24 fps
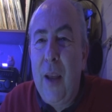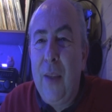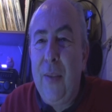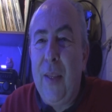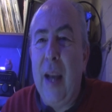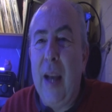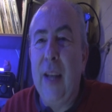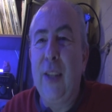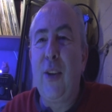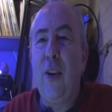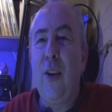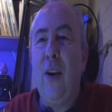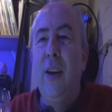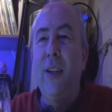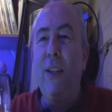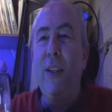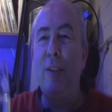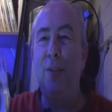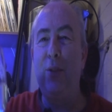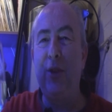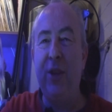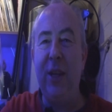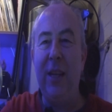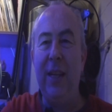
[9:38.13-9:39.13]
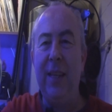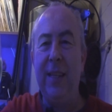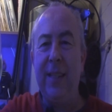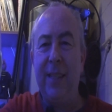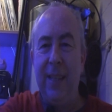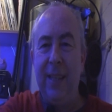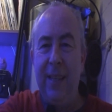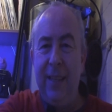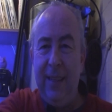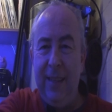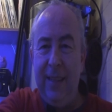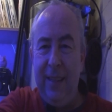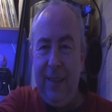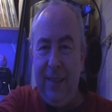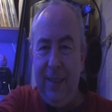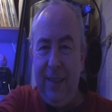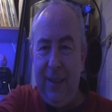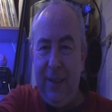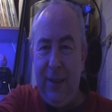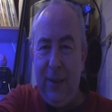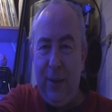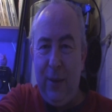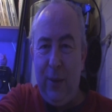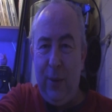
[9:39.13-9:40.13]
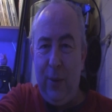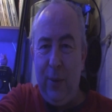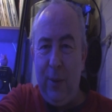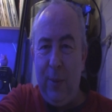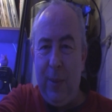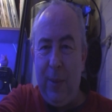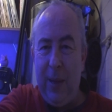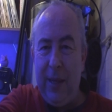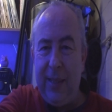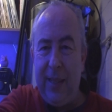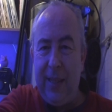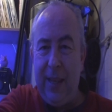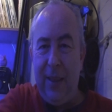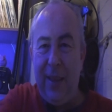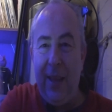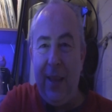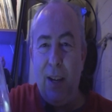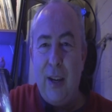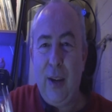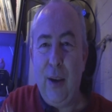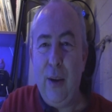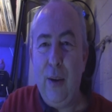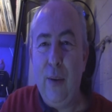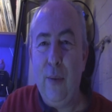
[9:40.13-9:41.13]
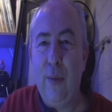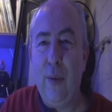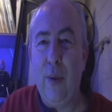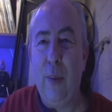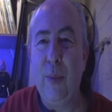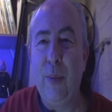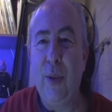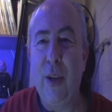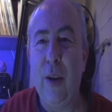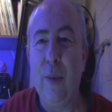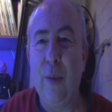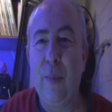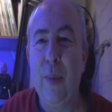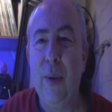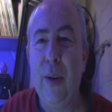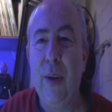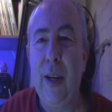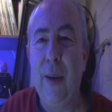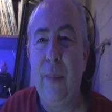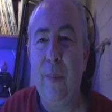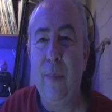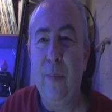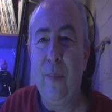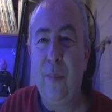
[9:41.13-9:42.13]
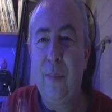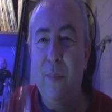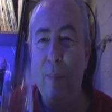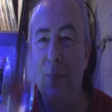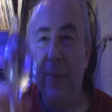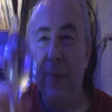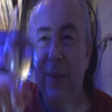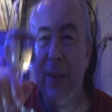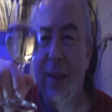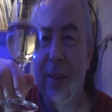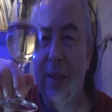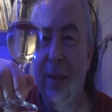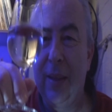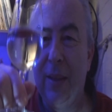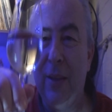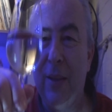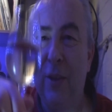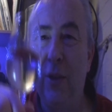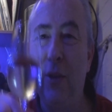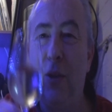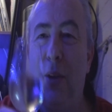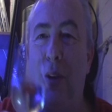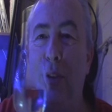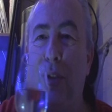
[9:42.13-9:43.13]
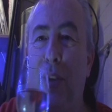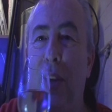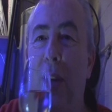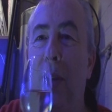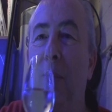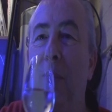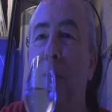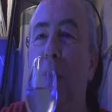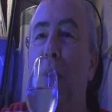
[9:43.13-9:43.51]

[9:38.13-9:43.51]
Thanks guys. Cheers. All the best. Thank you from Chef Mooney. Sláinte.